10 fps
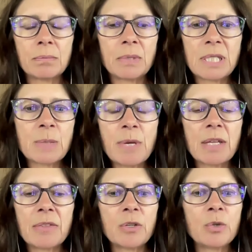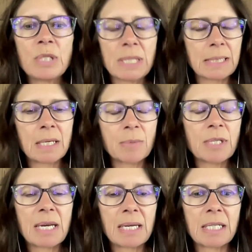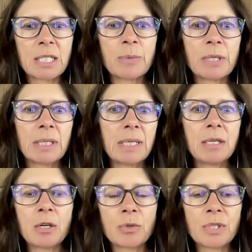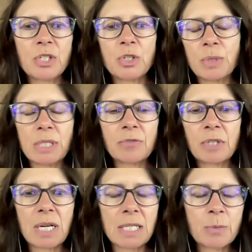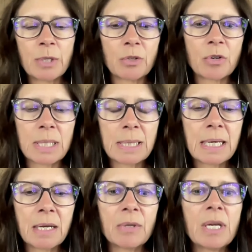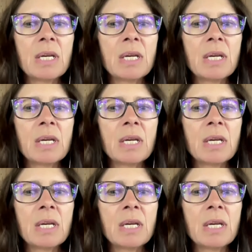Smith, who doesn't come to that hospital, he goes to a different hospital across town.